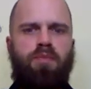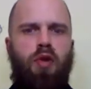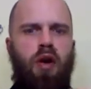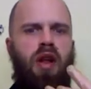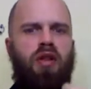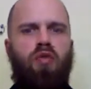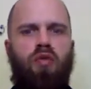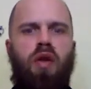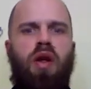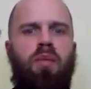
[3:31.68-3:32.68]
Oh, that's a
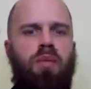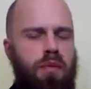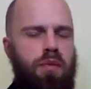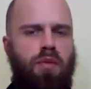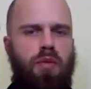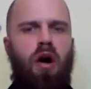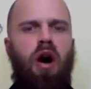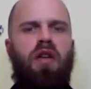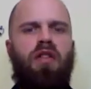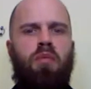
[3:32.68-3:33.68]
really
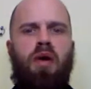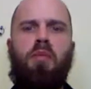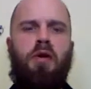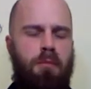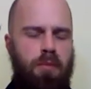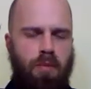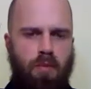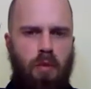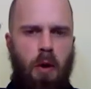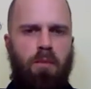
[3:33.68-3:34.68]
awesome pepper.
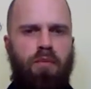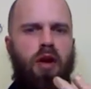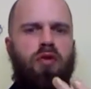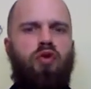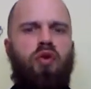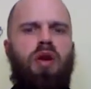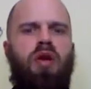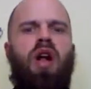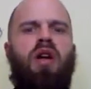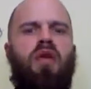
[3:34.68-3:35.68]
Drooling a
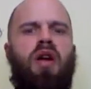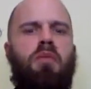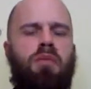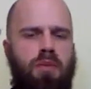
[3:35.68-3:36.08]
lot already.